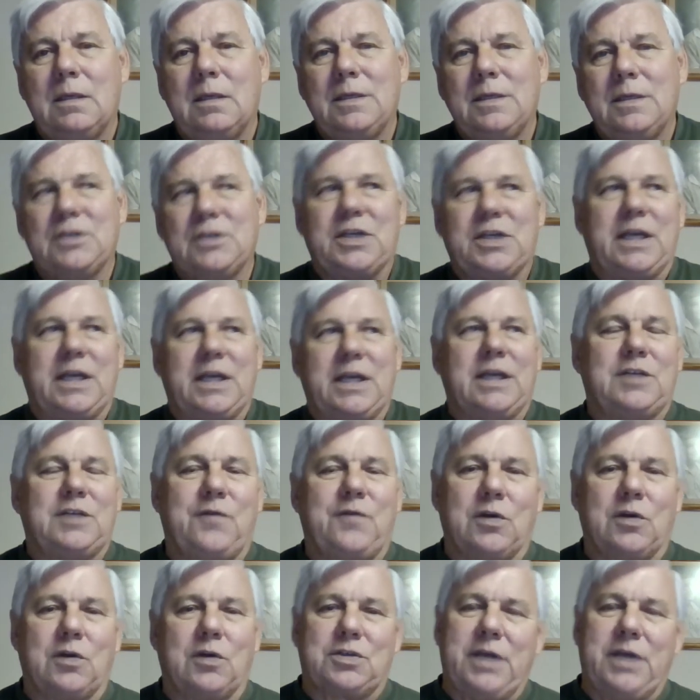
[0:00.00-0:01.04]
You see, each
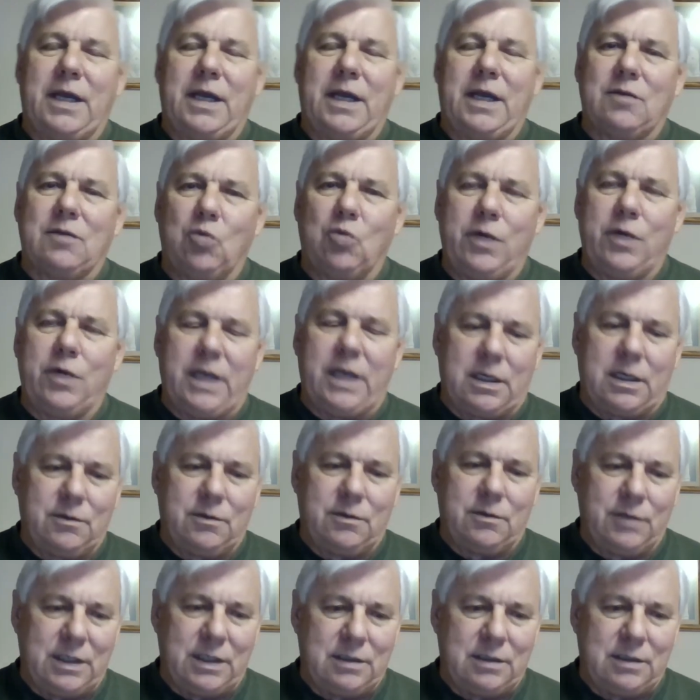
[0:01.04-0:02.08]
first day of the week,
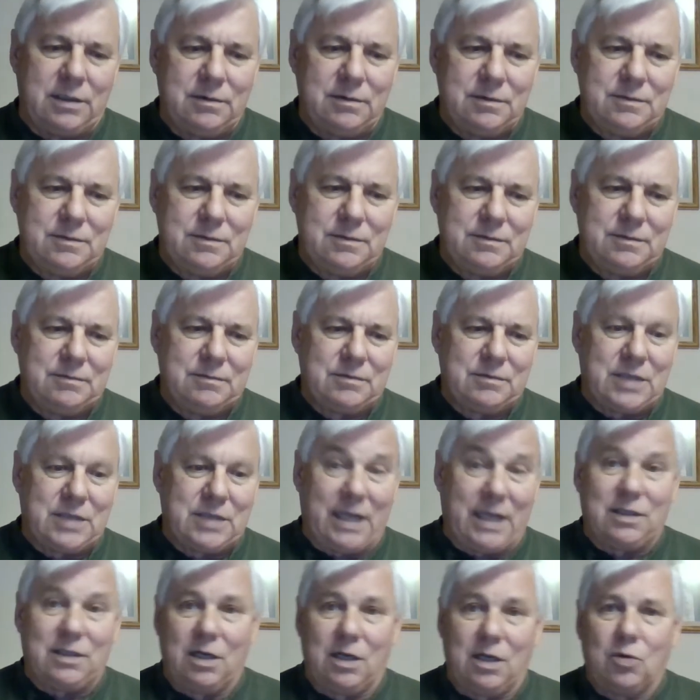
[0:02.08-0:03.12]
we
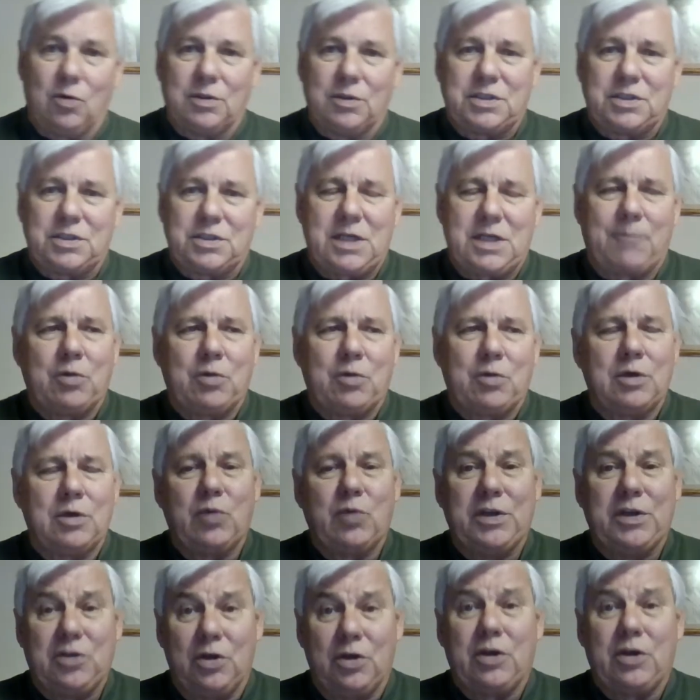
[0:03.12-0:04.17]
take the Lord's Supper, and
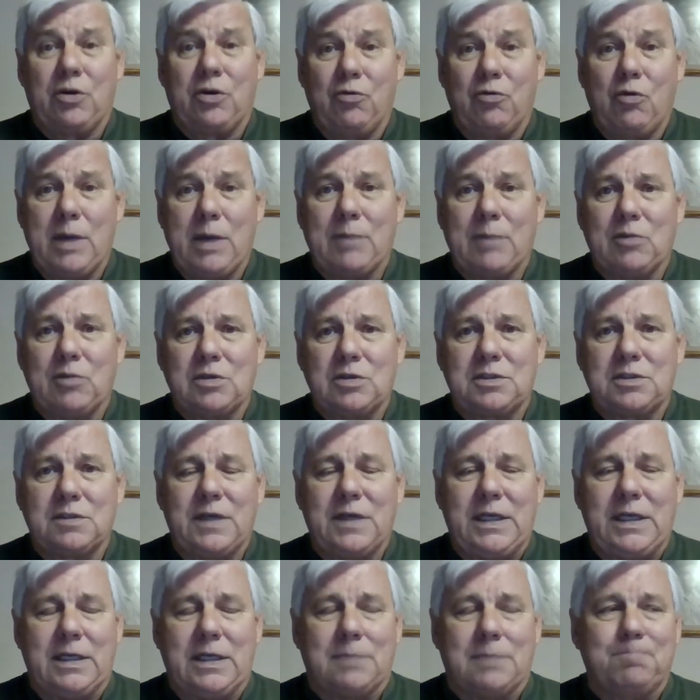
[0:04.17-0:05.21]
we do it in remembrance of
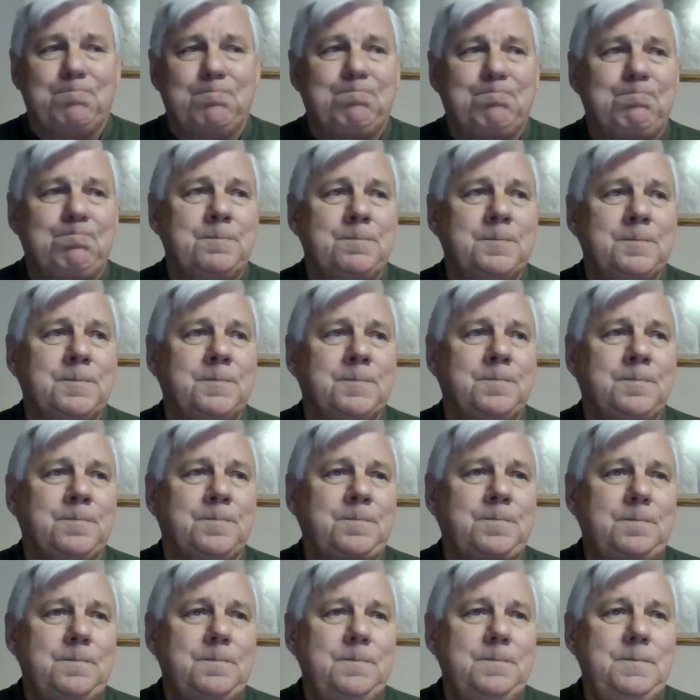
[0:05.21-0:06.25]
him.
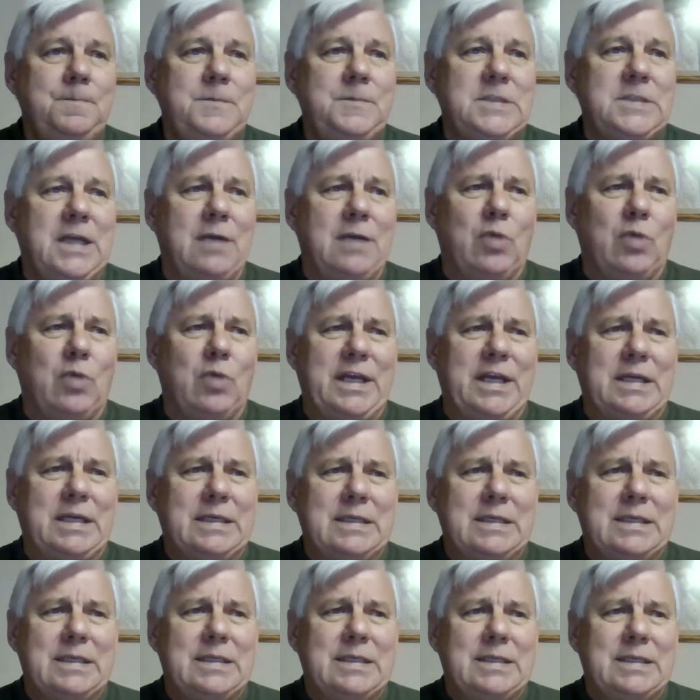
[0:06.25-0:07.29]
And we
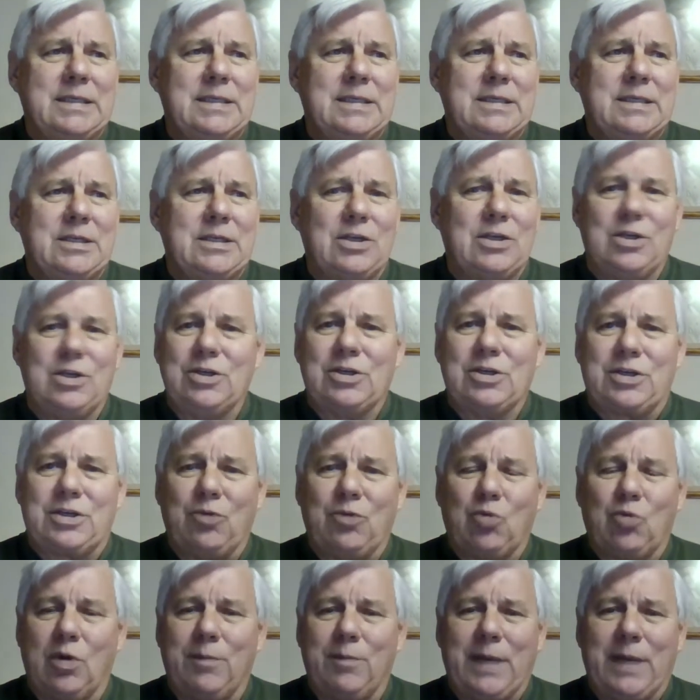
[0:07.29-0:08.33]
look
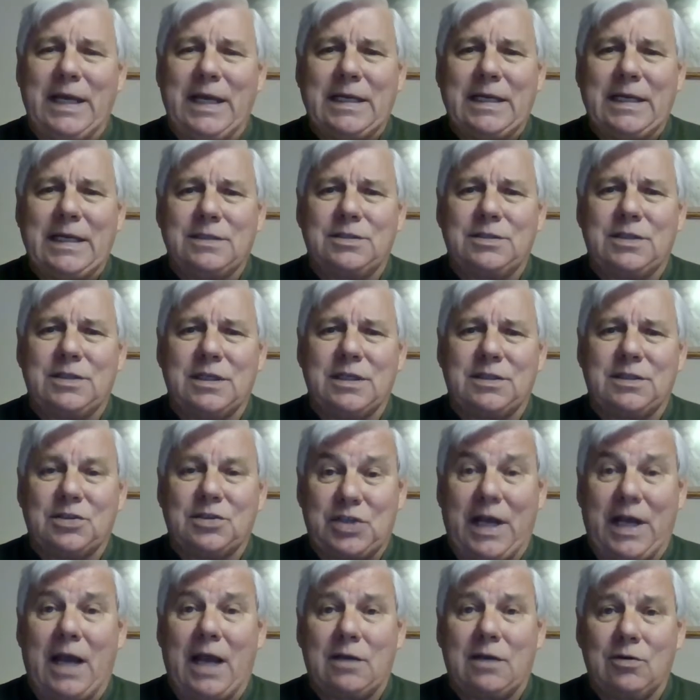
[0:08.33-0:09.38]
and we're amazed at the
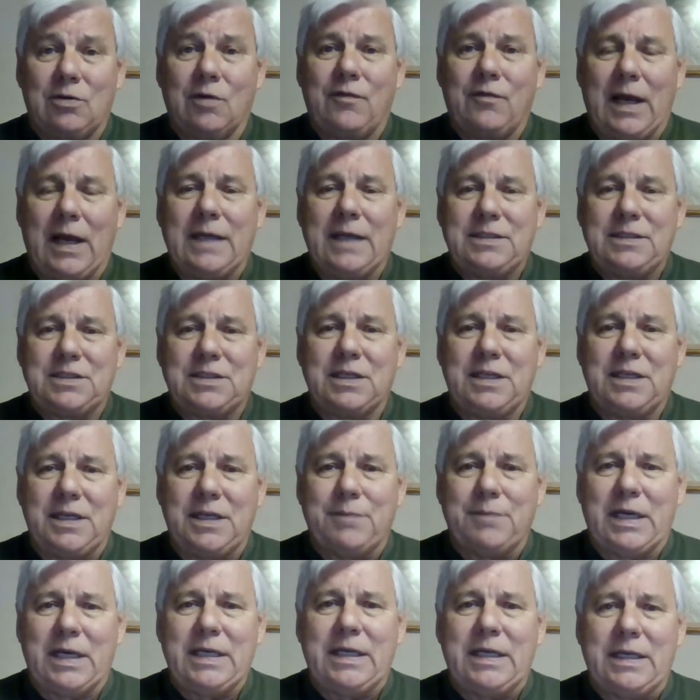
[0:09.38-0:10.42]
sacrifice that he
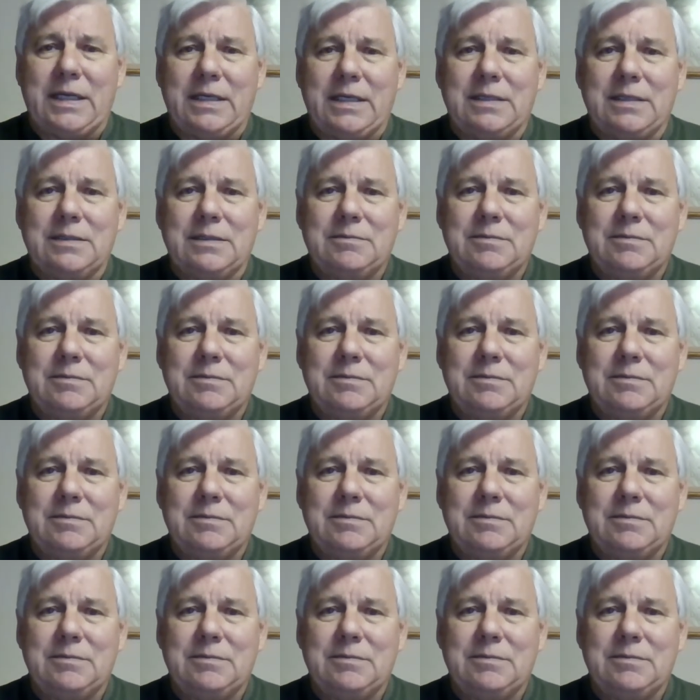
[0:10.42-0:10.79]
made,